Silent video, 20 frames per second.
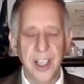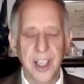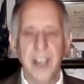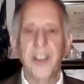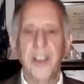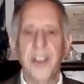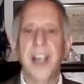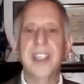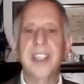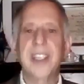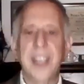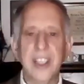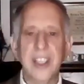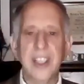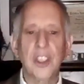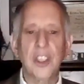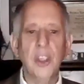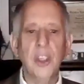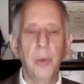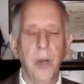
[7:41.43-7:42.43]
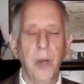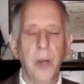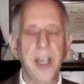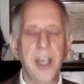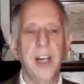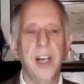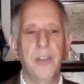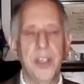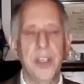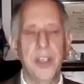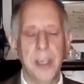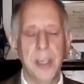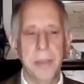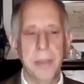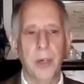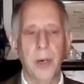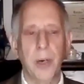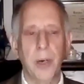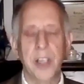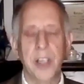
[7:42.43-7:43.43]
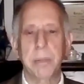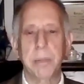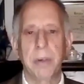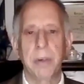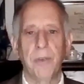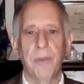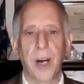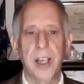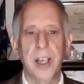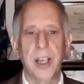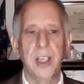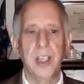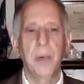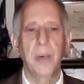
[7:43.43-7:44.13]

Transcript: that gets in the way of the Democrats providing